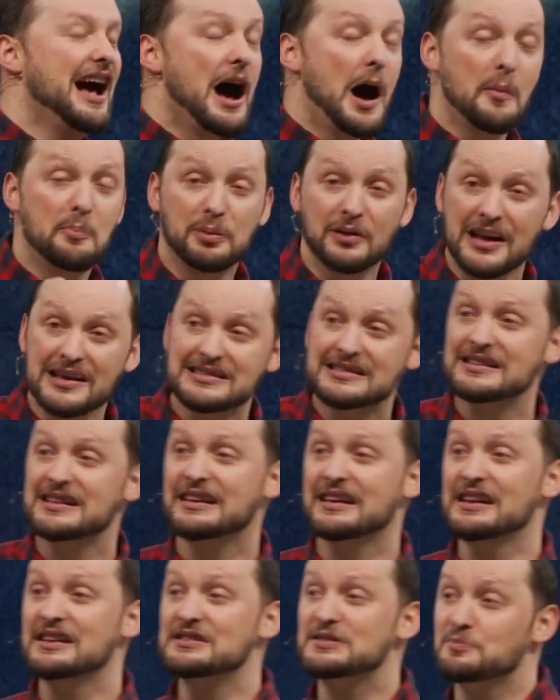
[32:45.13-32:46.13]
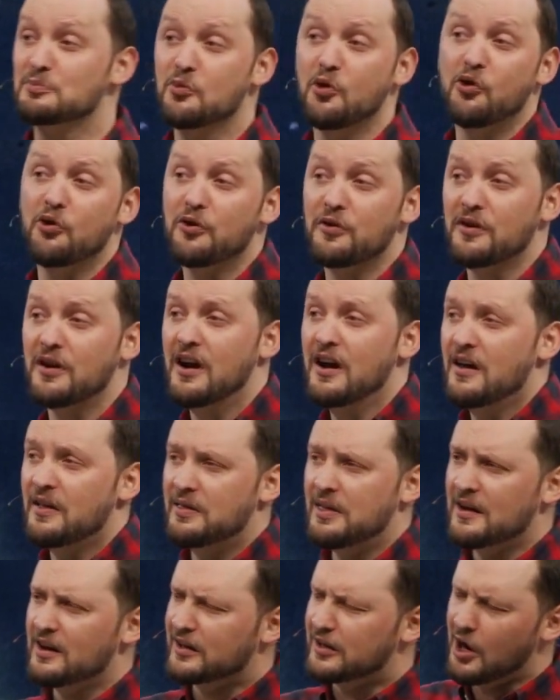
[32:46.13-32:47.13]
A blessing is more
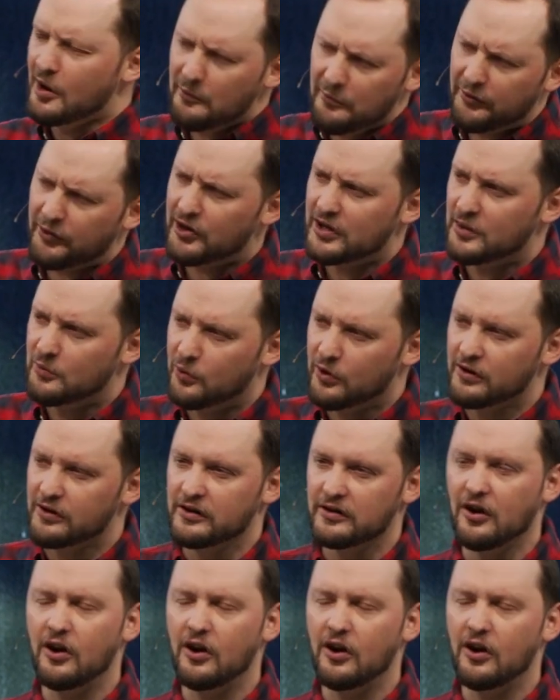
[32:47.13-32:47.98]
than a comforting word,